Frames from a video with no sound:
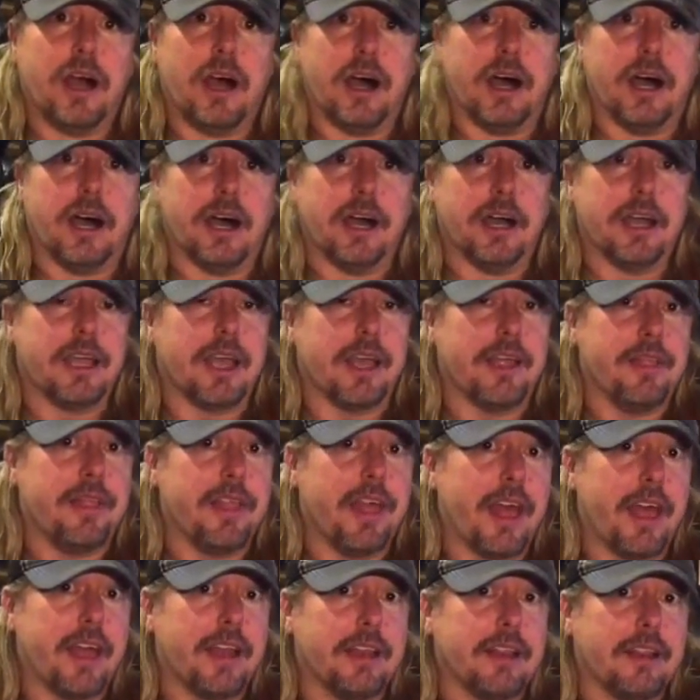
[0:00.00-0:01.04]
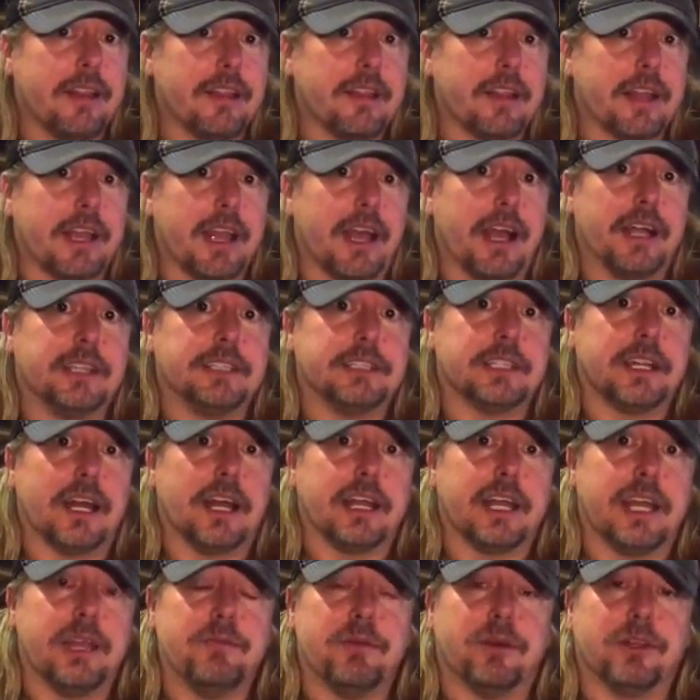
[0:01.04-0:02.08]
And then the guys at
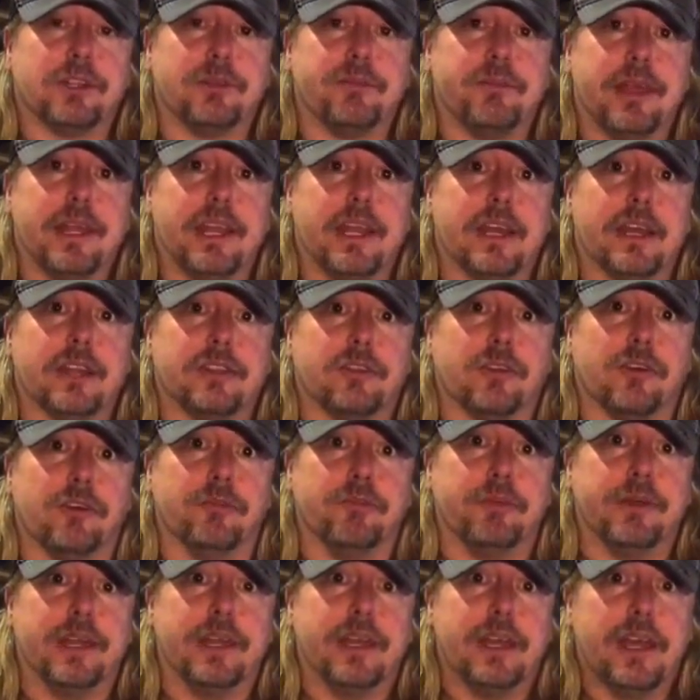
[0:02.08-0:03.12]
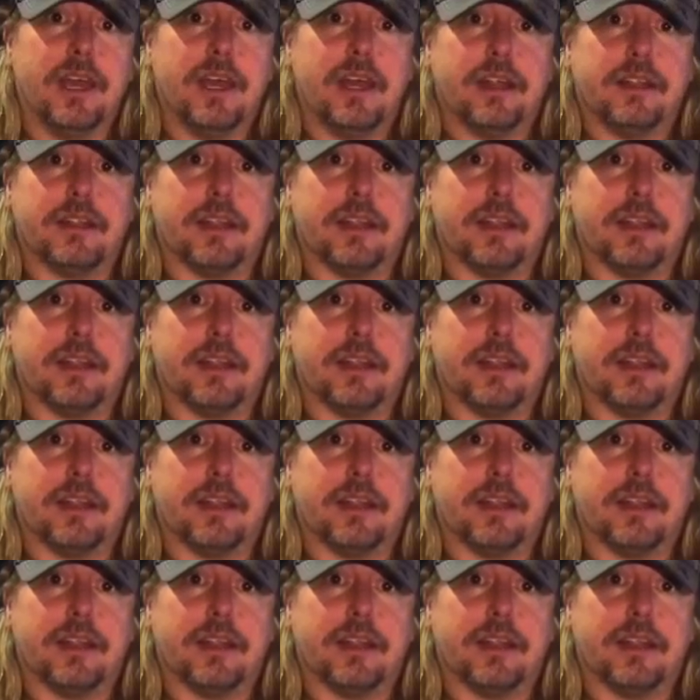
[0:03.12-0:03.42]
IKEY Multimedia told me